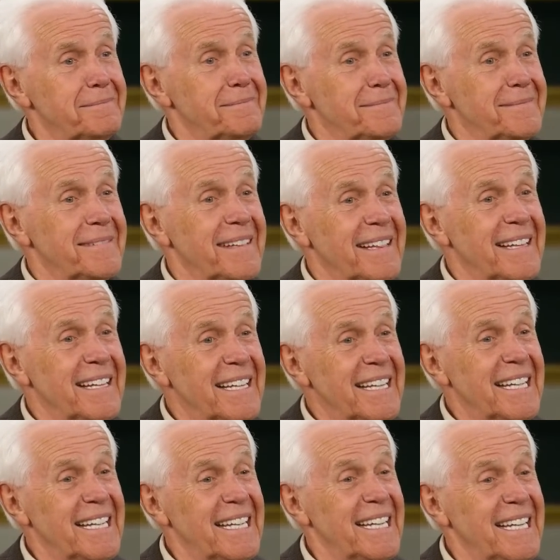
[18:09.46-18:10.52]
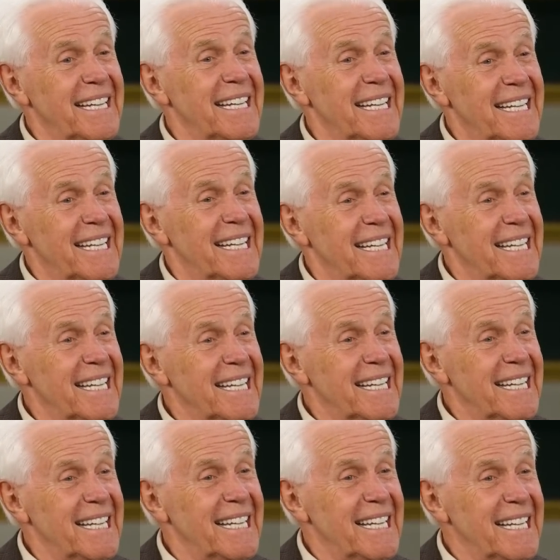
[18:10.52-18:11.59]

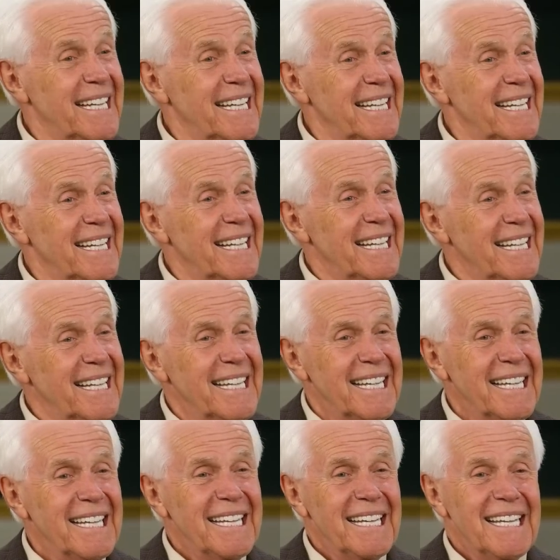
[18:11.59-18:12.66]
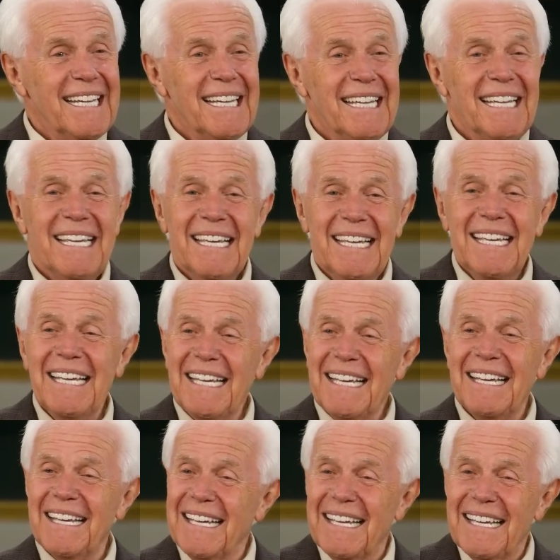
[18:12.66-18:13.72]

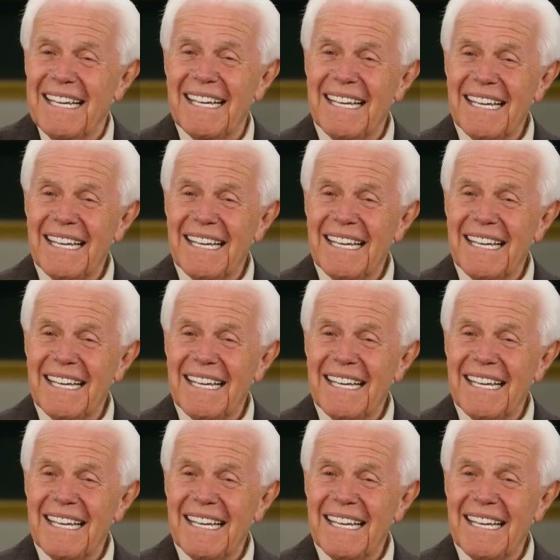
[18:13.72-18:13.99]
[no speech]